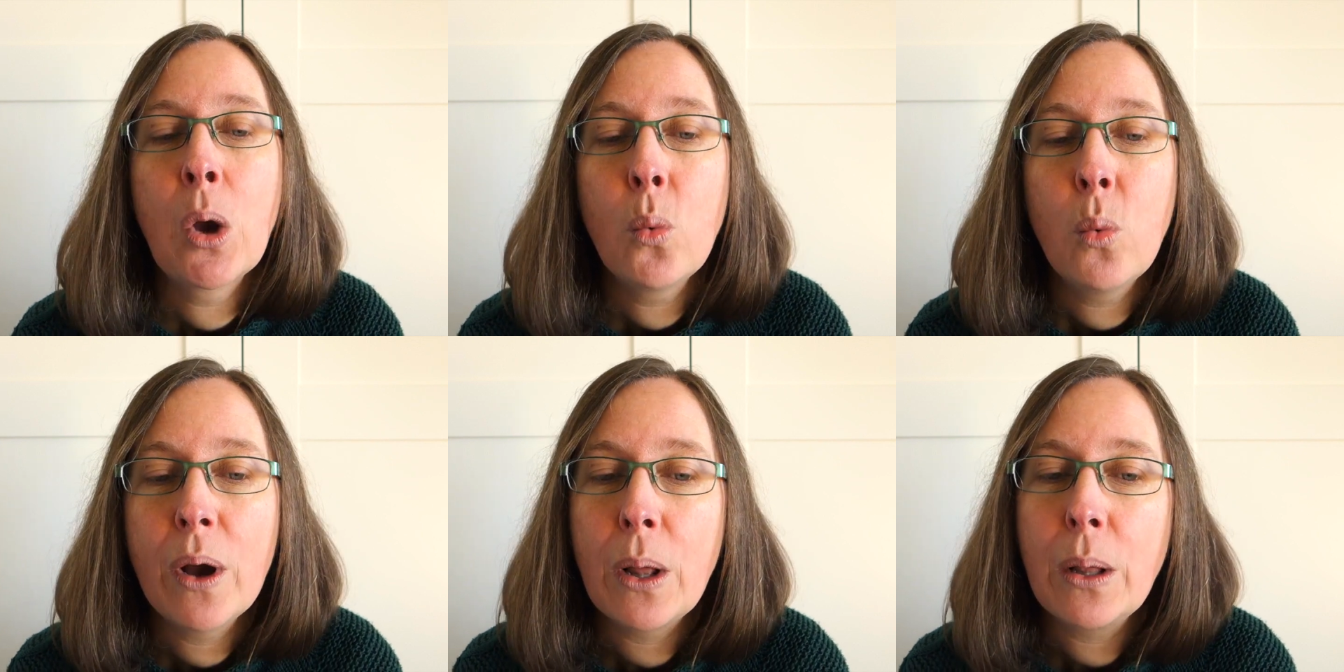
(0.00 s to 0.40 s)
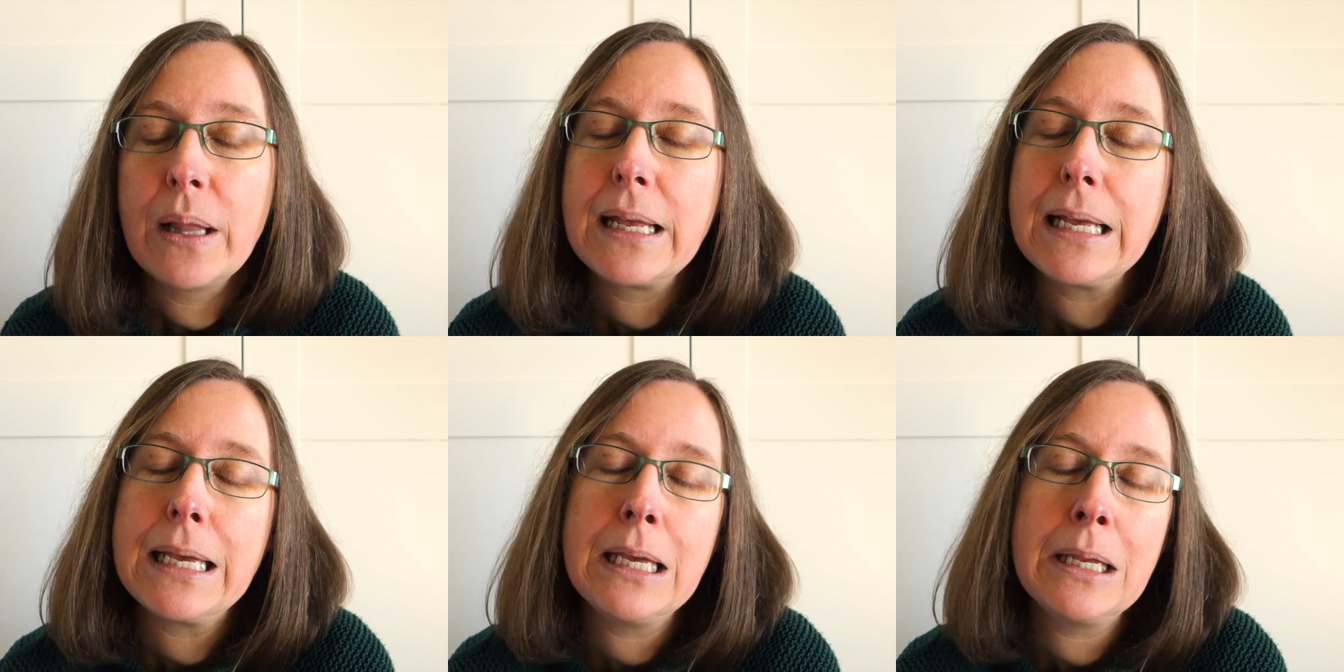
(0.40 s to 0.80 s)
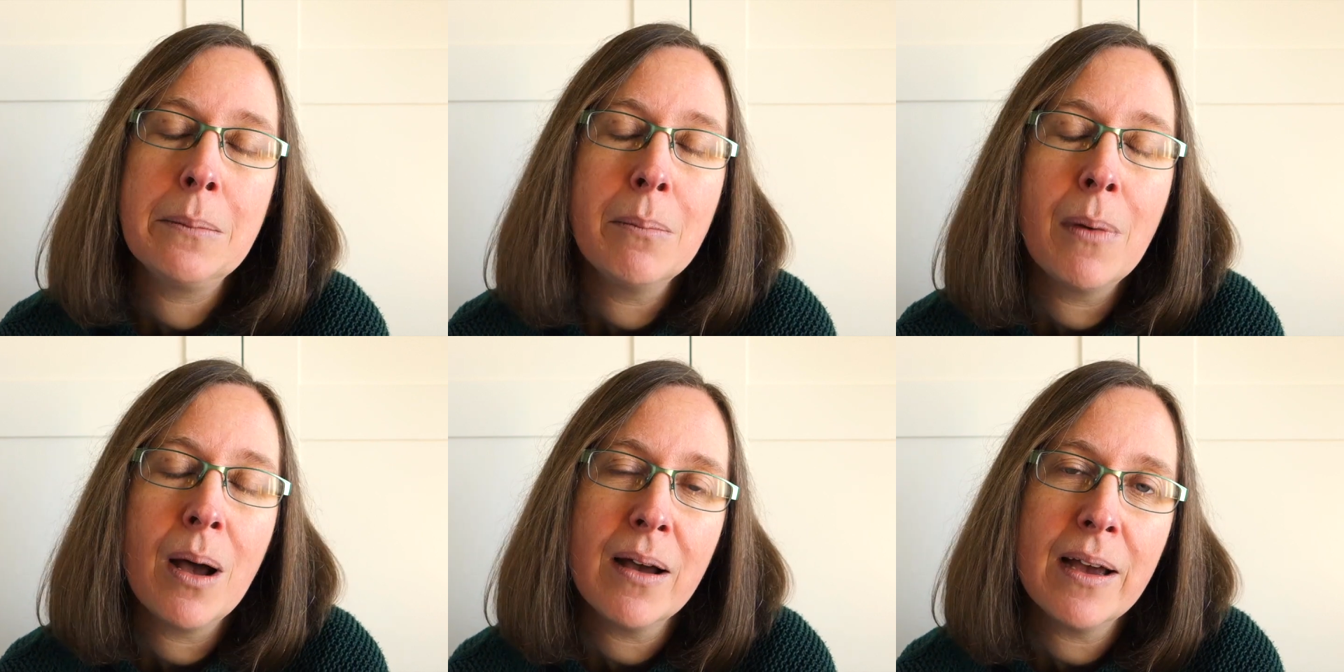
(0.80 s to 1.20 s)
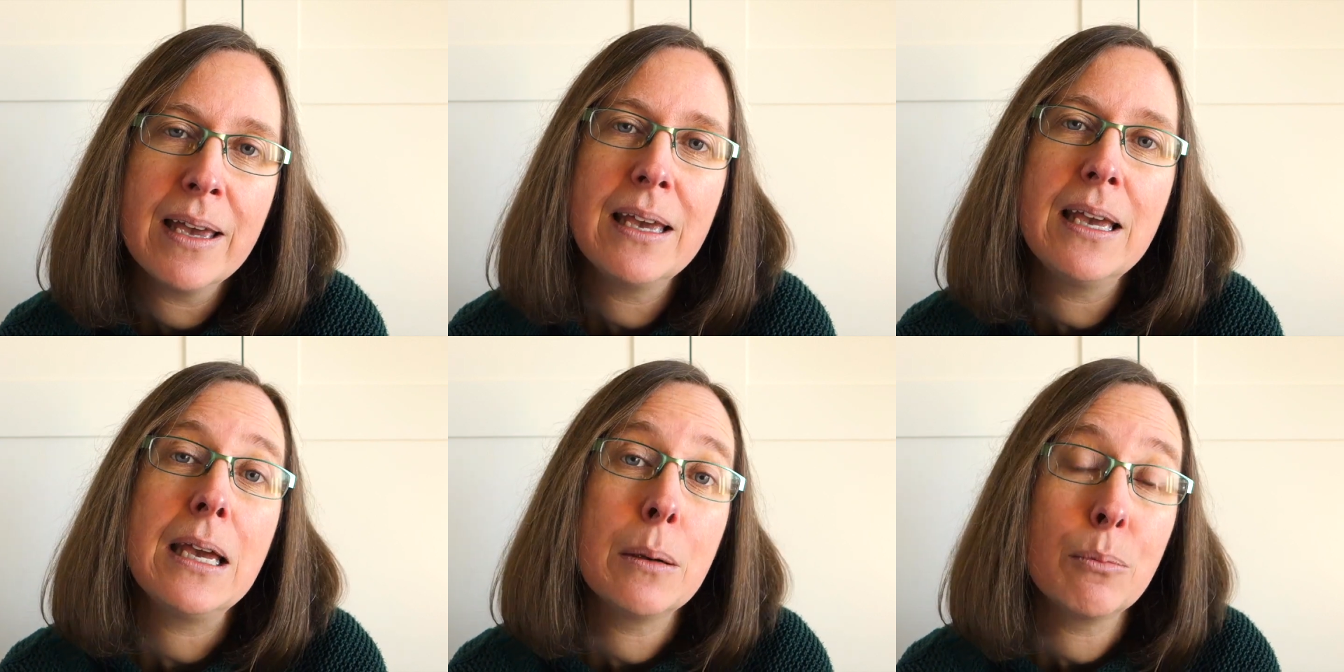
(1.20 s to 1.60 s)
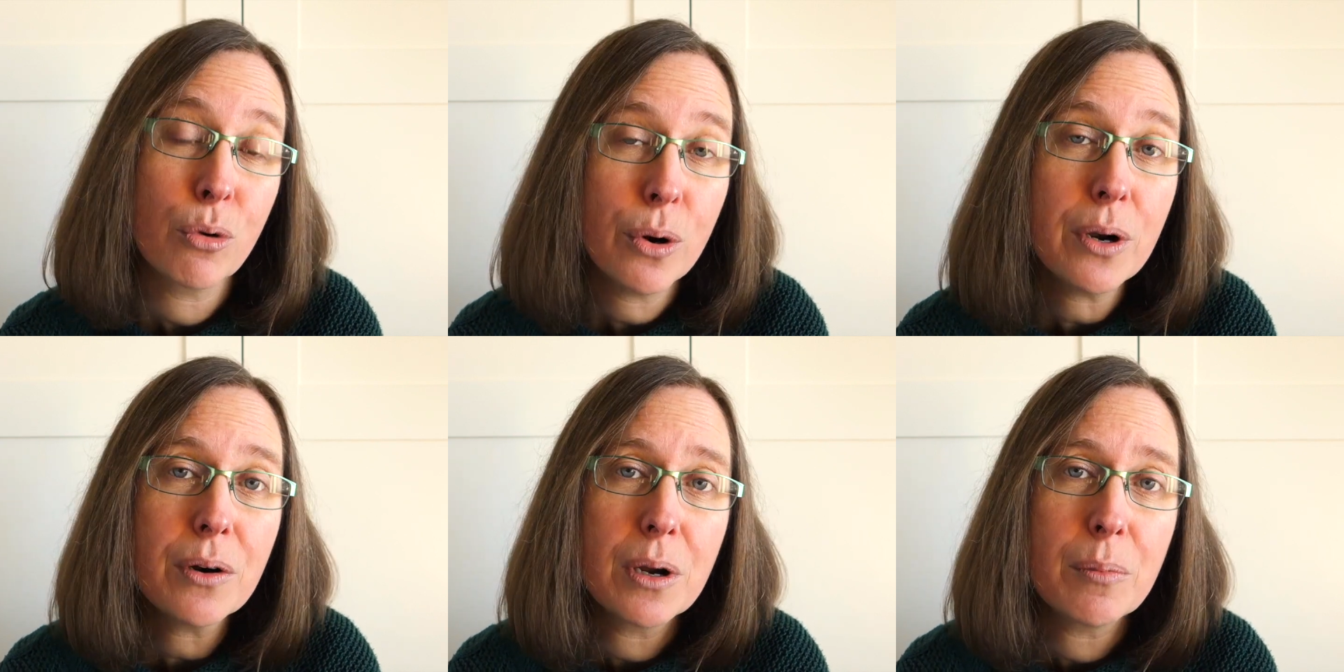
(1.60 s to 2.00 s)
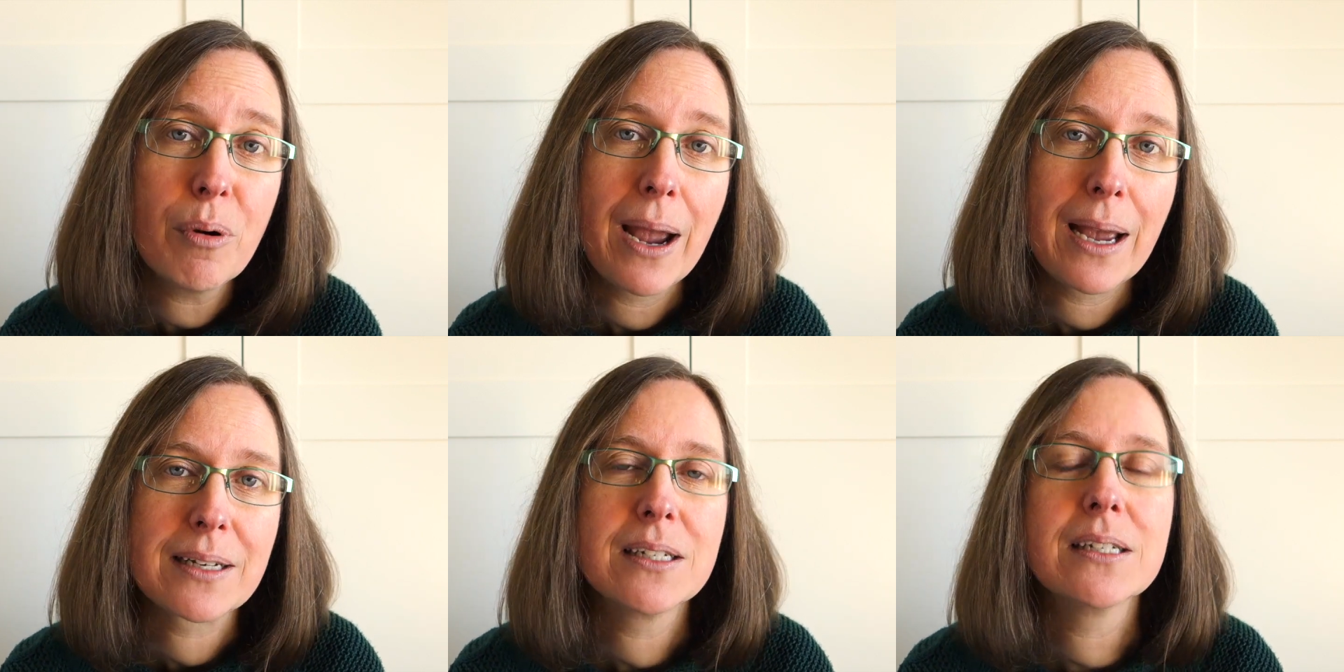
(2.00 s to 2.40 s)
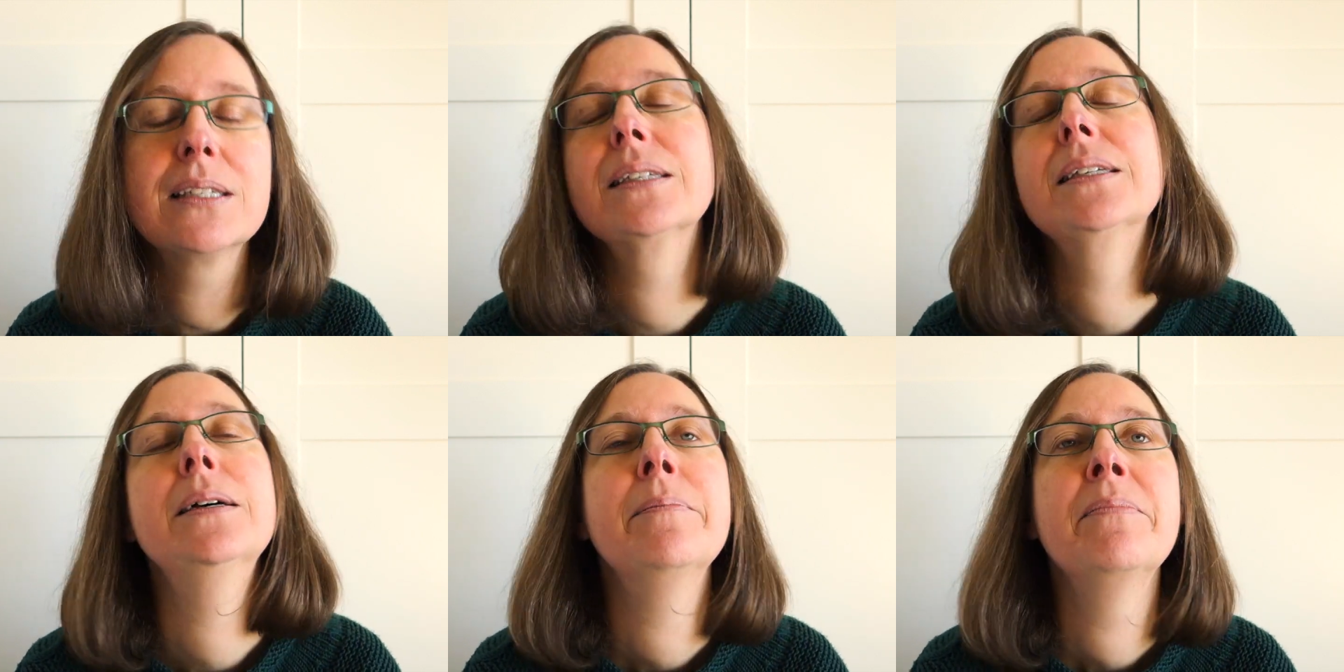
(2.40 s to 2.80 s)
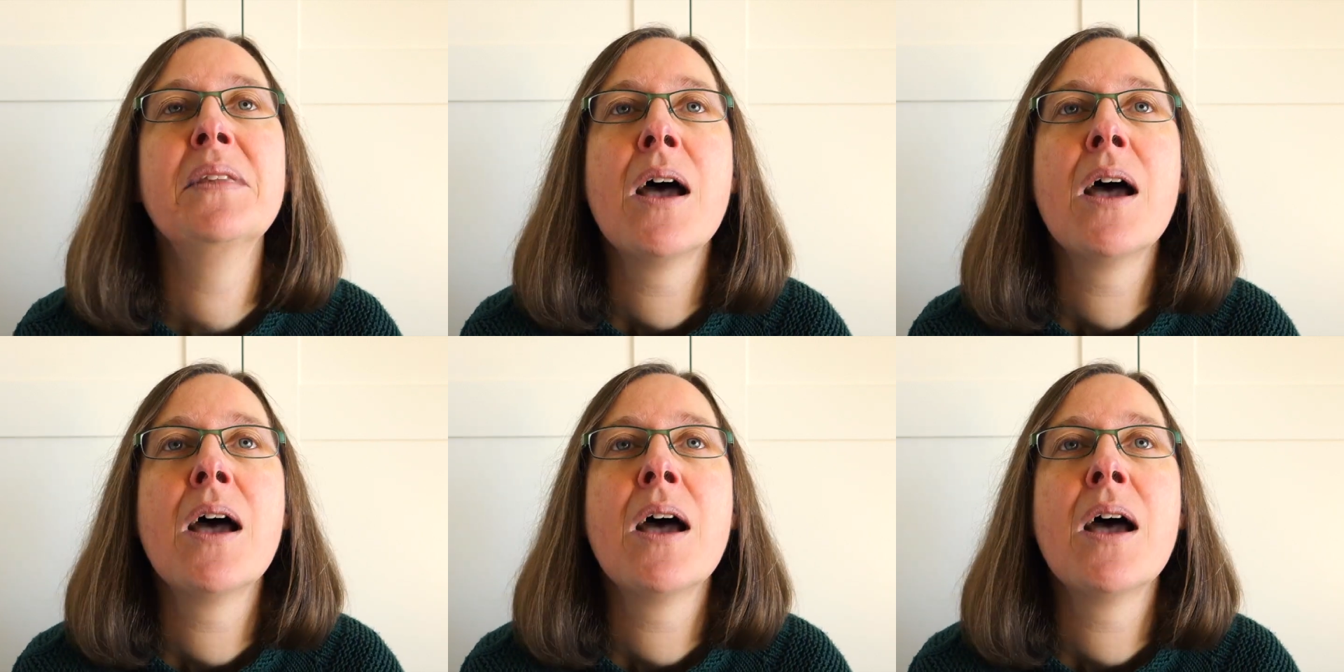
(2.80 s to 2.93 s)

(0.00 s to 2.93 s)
Well, in my embroidery practice,